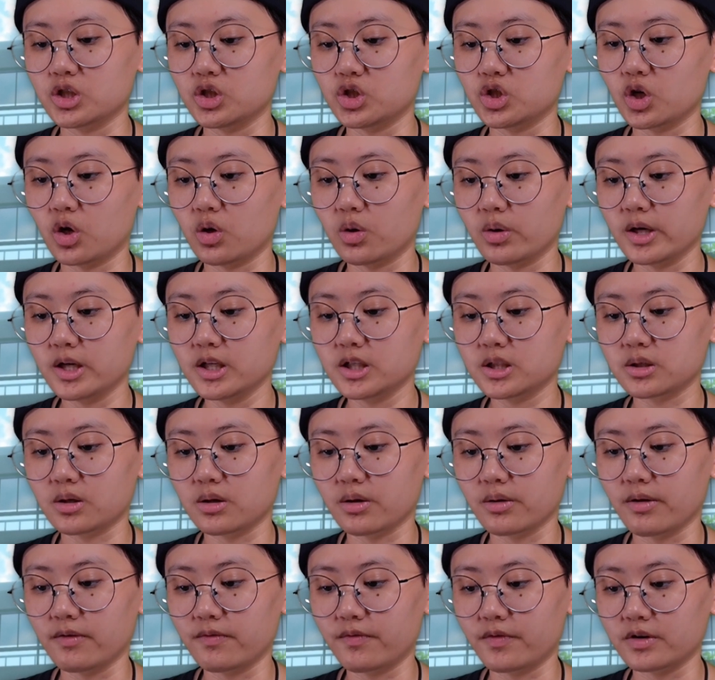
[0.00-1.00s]
enjoy.
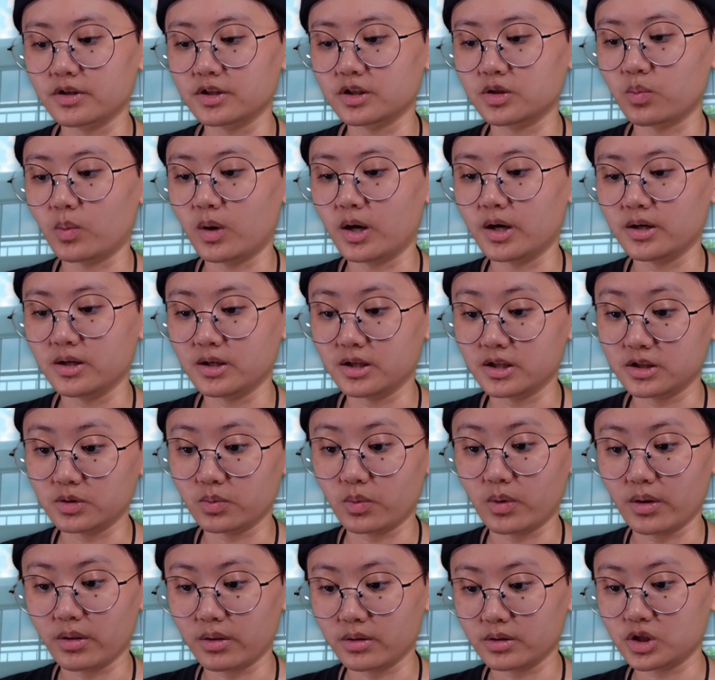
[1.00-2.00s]
So the first one is
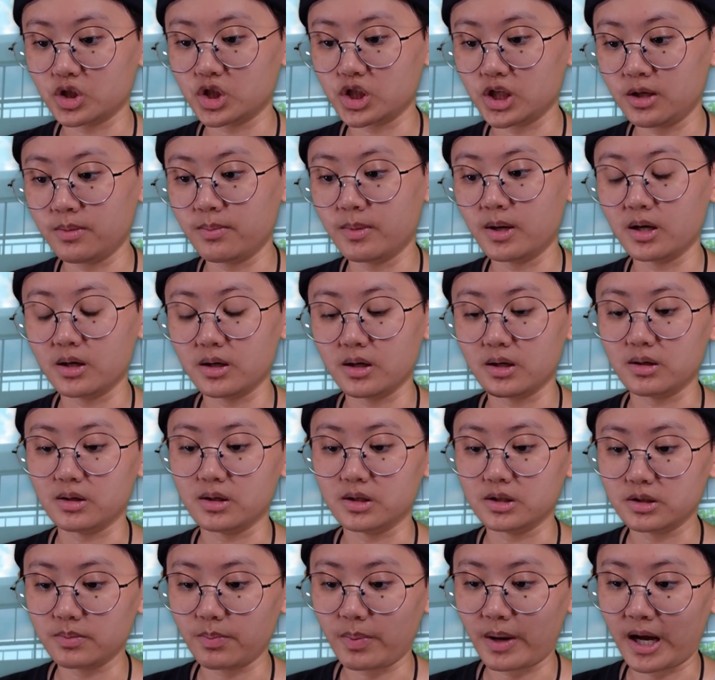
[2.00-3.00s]
with Shima in
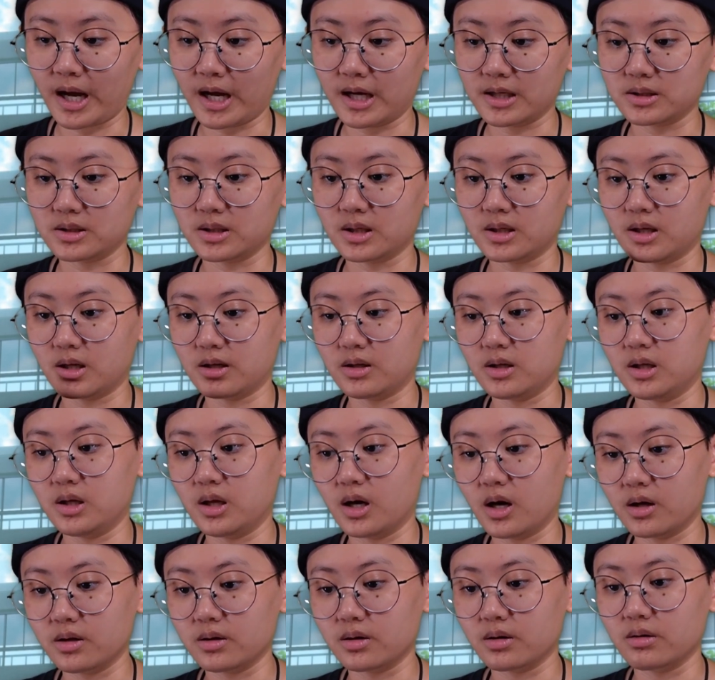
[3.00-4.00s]
his past, and then
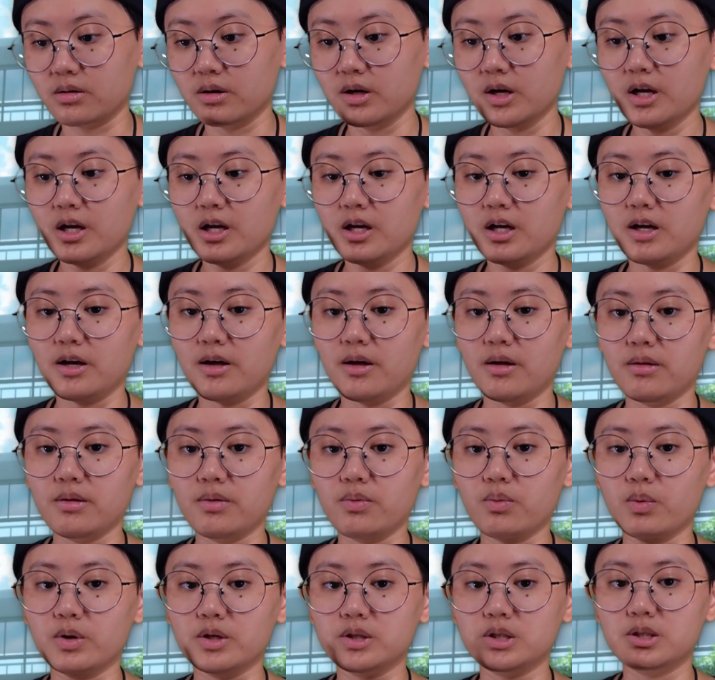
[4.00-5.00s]
the other
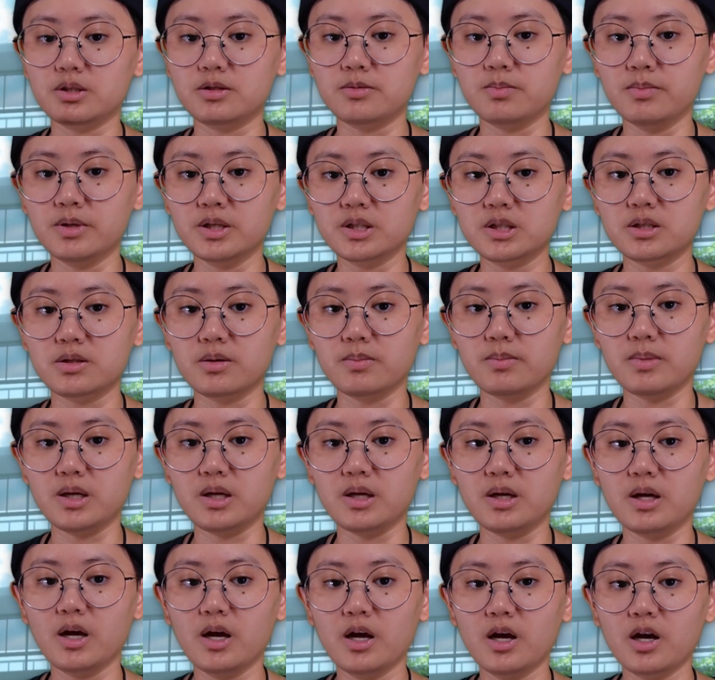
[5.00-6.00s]
is with
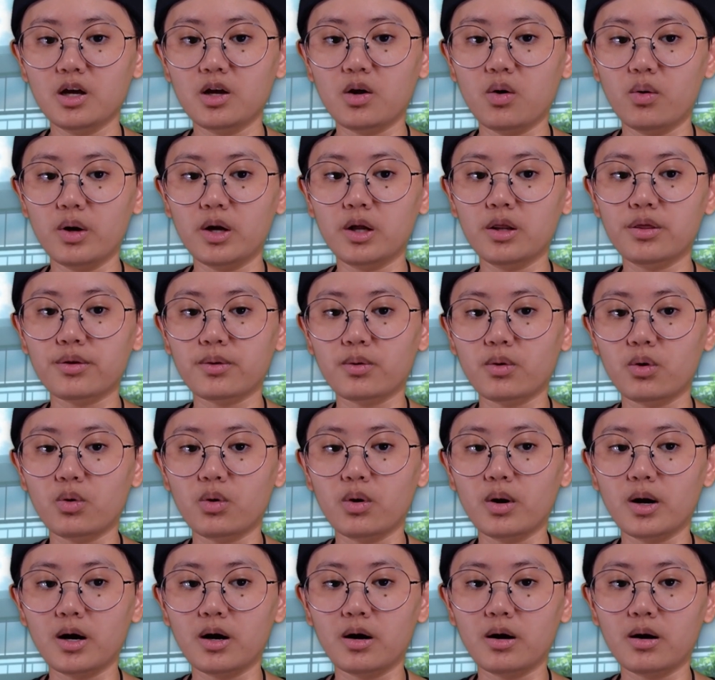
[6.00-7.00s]
Mitsumi going
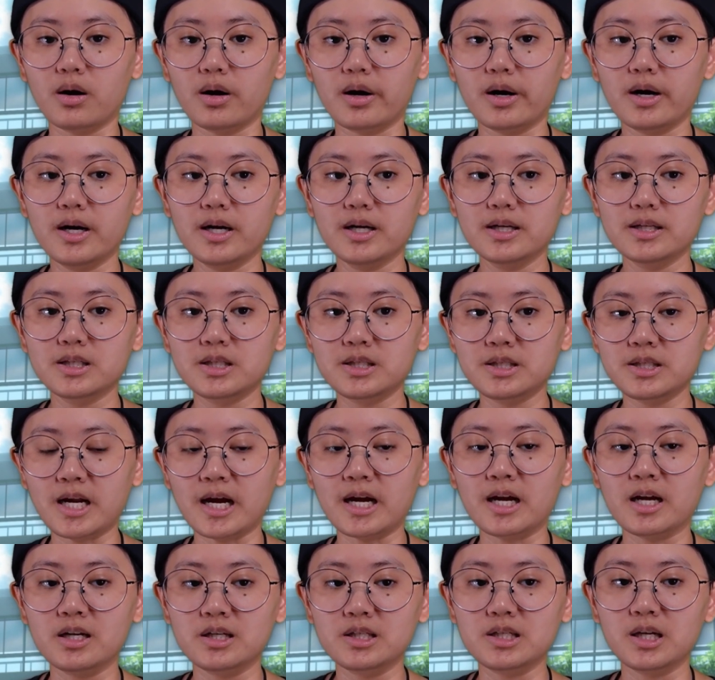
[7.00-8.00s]
through her
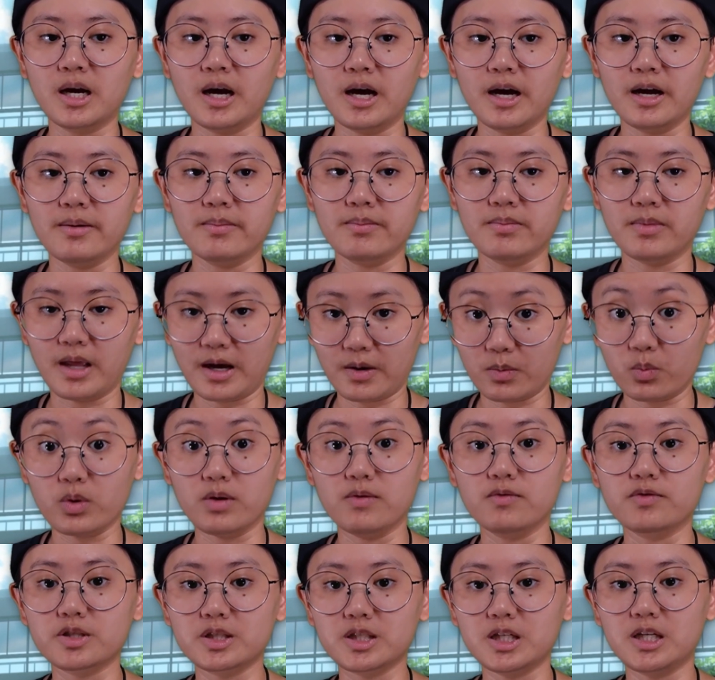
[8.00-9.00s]
second time that
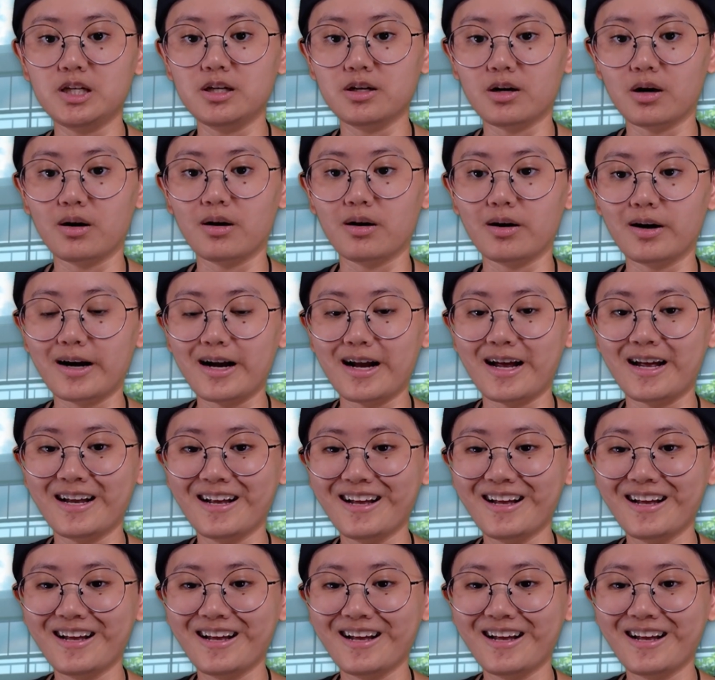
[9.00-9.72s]
we've seen her,